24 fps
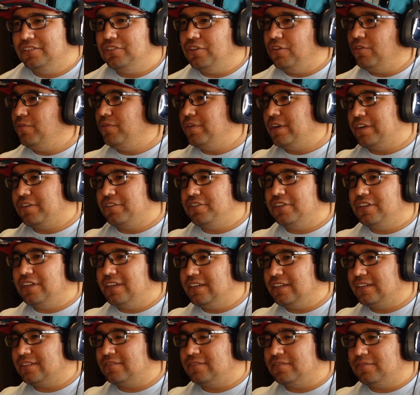The whole air
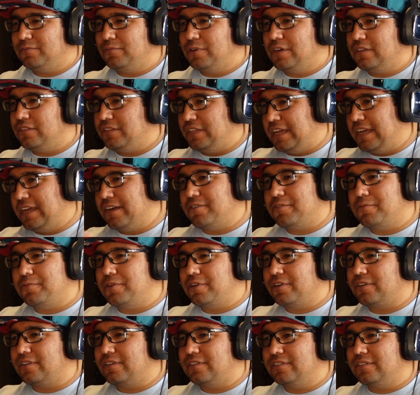duct and the air work.